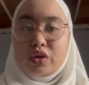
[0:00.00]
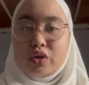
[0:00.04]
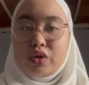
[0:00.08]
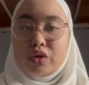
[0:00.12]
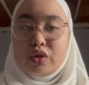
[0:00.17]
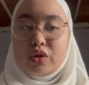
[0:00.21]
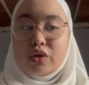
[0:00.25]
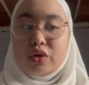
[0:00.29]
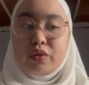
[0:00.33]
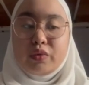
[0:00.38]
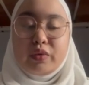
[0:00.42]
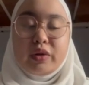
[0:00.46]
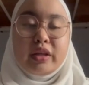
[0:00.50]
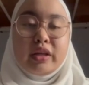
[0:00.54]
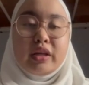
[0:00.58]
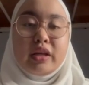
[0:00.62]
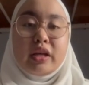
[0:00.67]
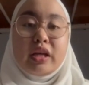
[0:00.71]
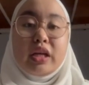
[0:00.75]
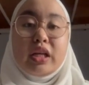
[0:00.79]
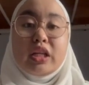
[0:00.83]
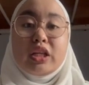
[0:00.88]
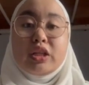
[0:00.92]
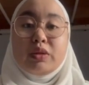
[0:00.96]
Good. When
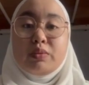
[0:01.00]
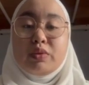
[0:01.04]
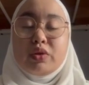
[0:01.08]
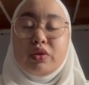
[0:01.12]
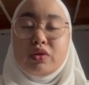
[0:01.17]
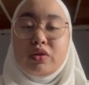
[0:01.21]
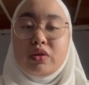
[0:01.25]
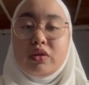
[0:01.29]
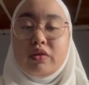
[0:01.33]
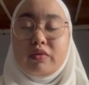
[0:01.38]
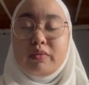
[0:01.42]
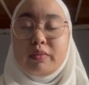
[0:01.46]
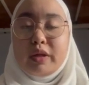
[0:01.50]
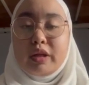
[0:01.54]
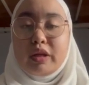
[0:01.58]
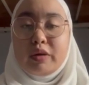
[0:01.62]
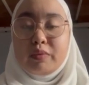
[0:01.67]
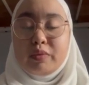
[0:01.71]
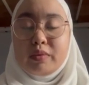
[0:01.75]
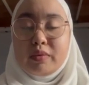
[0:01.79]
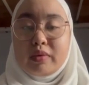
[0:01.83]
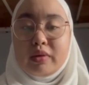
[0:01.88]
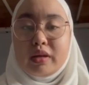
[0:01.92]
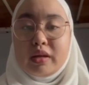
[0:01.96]
in his pursuit
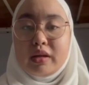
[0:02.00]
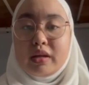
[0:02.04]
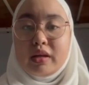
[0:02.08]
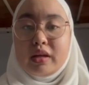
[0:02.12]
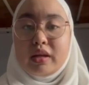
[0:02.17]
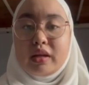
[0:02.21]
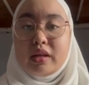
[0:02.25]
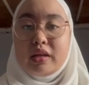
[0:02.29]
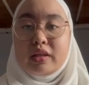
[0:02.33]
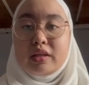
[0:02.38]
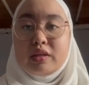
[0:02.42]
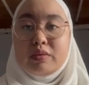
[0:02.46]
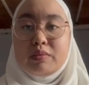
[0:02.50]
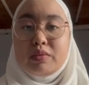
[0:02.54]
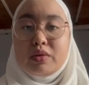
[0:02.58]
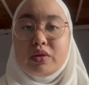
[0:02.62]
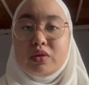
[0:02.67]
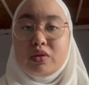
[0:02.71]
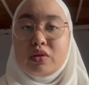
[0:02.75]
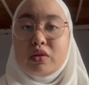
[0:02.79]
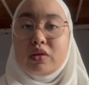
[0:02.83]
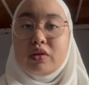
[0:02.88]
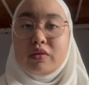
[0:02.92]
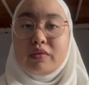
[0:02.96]

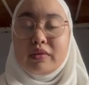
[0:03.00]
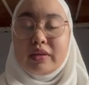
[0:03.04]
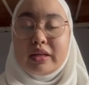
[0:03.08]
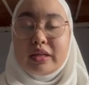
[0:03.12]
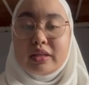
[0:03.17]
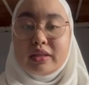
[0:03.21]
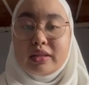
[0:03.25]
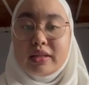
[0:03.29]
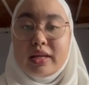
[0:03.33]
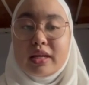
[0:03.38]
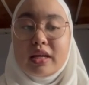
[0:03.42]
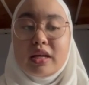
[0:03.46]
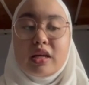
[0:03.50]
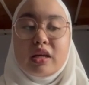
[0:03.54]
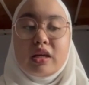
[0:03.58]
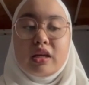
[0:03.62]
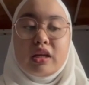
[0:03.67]
of Clarissa,